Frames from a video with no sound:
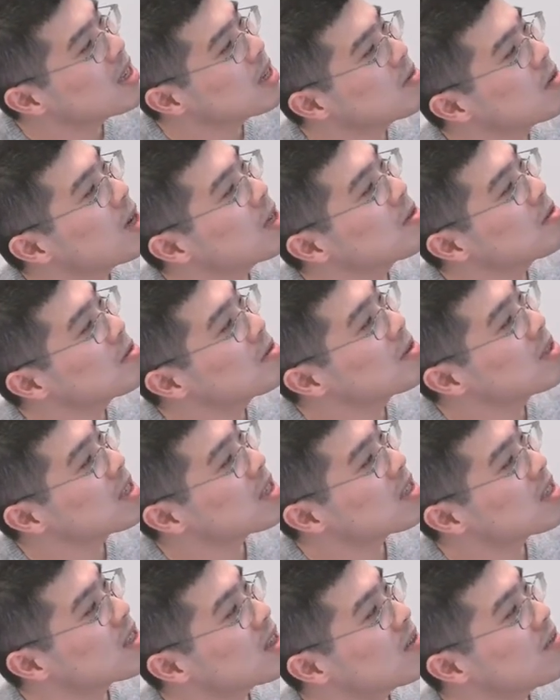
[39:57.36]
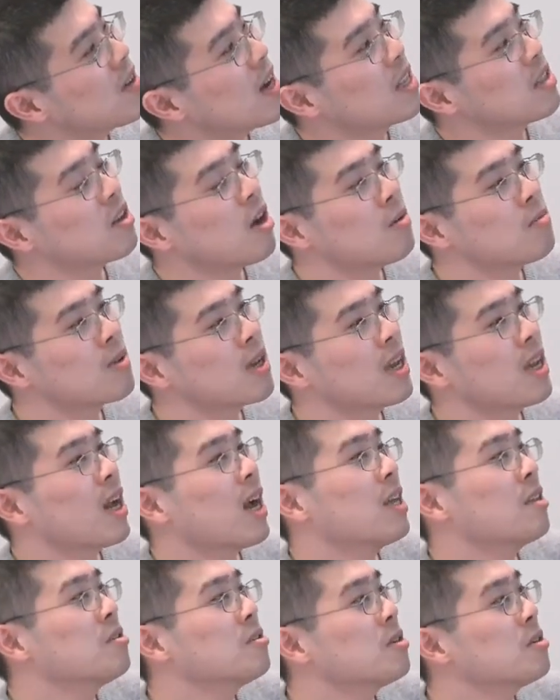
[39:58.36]
want to just uh, find top k.
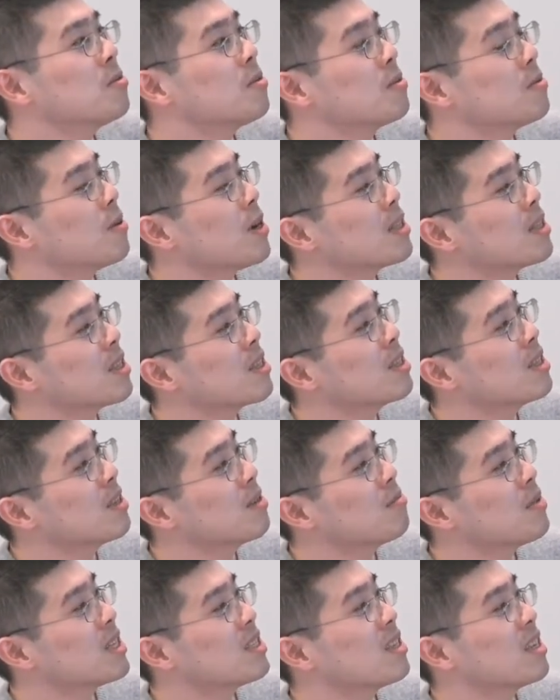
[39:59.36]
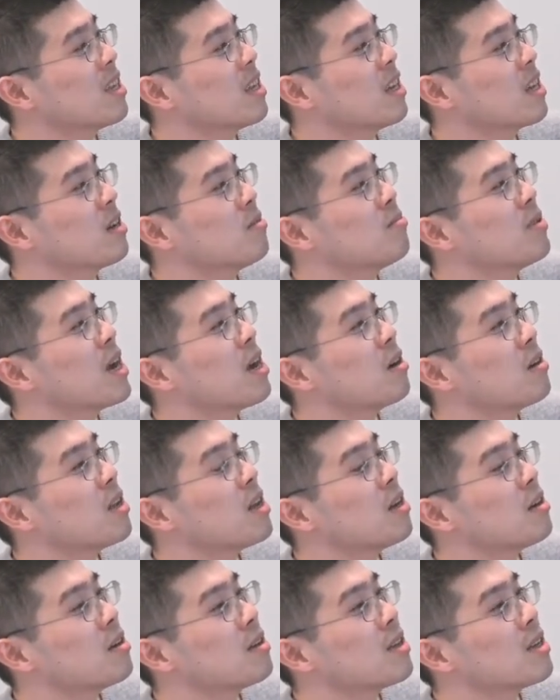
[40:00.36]
I don't know what, but they in a
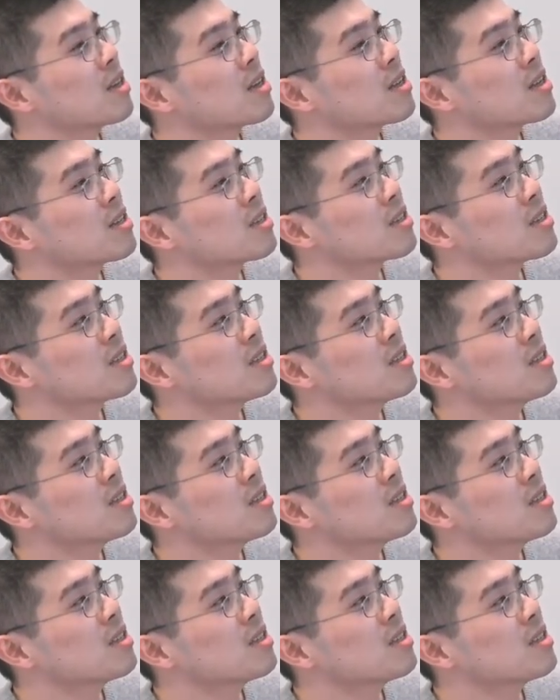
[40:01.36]
parallel like uh,